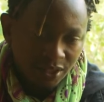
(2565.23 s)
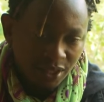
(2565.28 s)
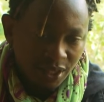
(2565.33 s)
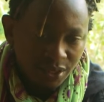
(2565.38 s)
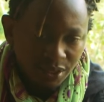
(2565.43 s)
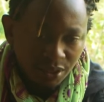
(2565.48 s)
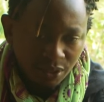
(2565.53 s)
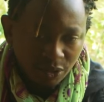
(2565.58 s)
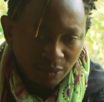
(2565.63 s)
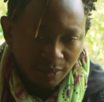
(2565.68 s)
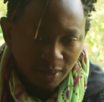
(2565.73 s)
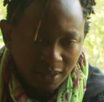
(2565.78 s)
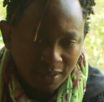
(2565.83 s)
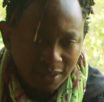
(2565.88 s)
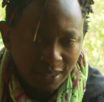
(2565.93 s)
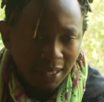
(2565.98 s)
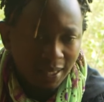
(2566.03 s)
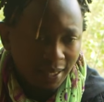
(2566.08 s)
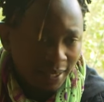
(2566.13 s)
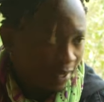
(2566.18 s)
changing room and he
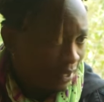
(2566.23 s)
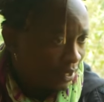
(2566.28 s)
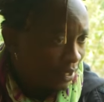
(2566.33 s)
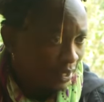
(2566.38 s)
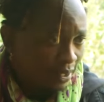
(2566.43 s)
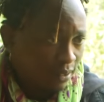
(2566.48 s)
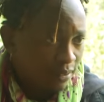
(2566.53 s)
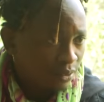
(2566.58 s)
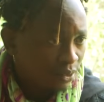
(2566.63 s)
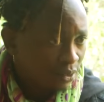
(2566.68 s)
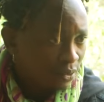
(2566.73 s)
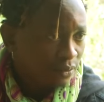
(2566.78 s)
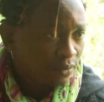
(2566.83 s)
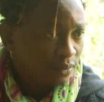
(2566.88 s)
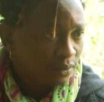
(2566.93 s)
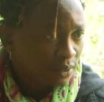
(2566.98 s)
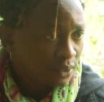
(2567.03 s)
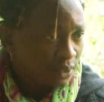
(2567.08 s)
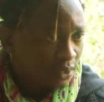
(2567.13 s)
was like, hey kid, you know,